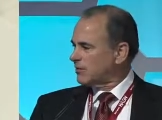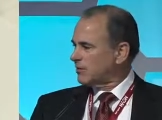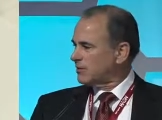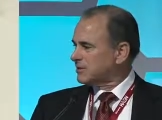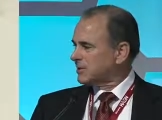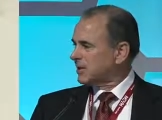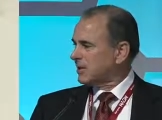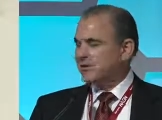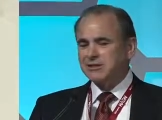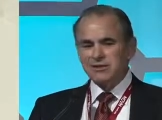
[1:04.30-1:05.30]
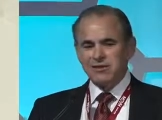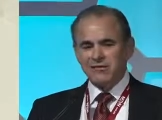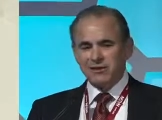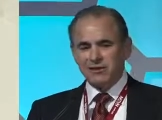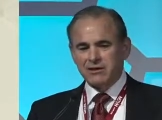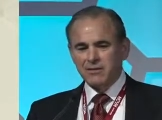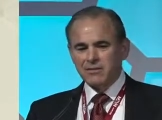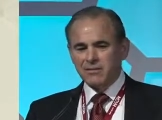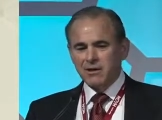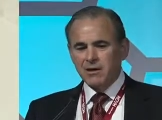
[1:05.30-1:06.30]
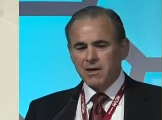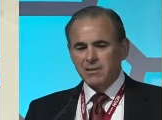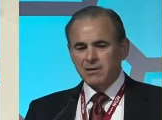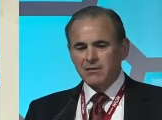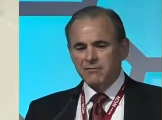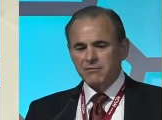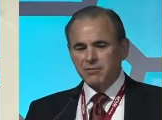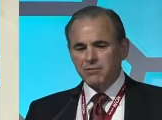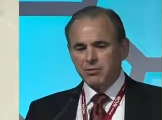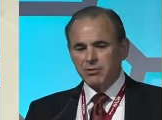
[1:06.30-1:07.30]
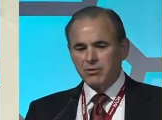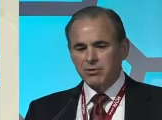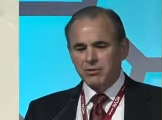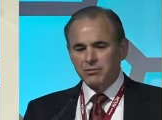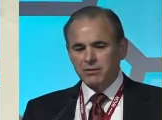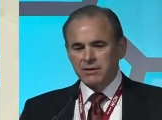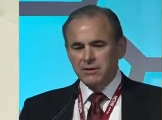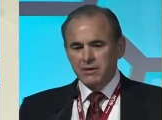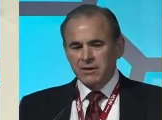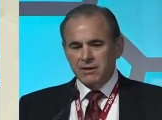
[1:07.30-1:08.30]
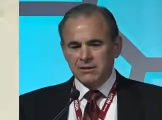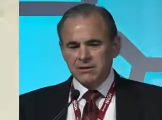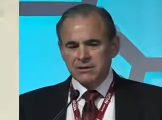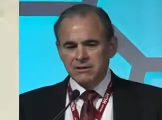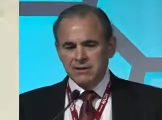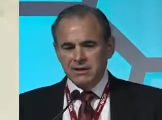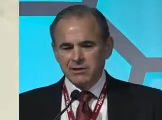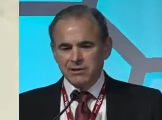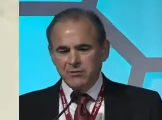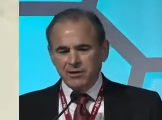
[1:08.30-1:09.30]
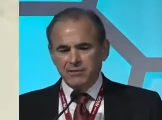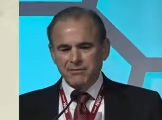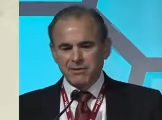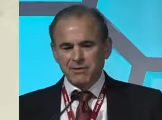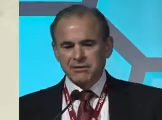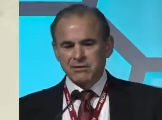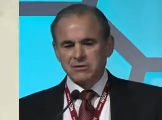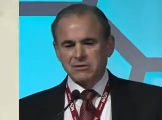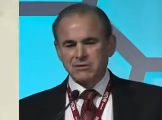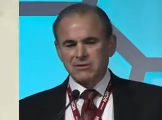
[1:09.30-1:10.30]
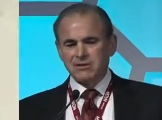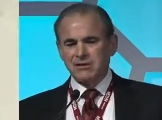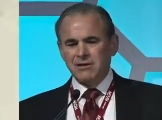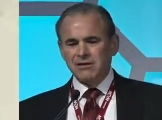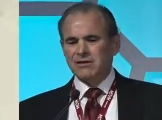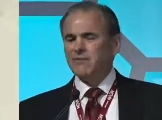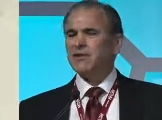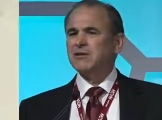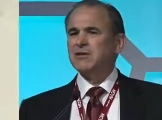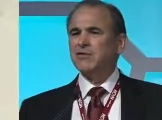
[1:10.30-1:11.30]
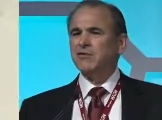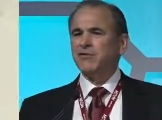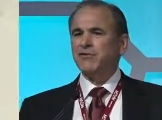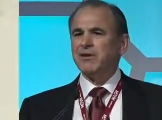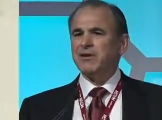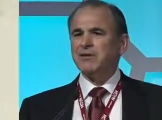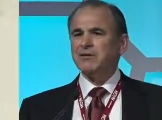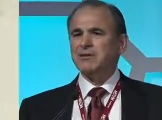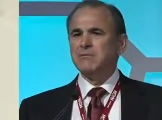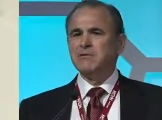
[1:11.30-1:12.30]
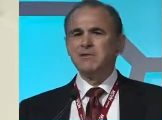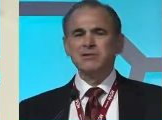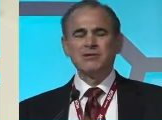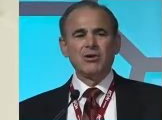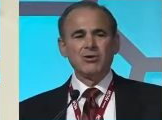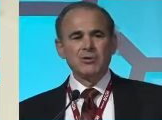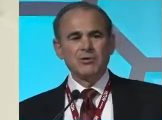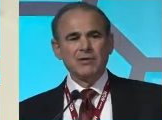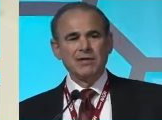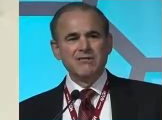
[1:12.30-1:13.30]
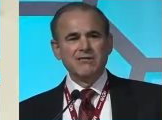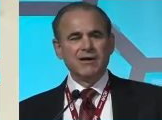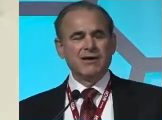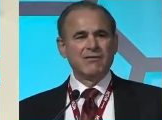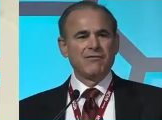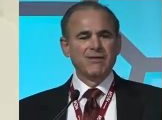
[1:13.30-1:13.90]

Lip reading: densely calcific common femoral artery. And this is the angiogram there. This is certainly severe dystrophic calcium. It does also involve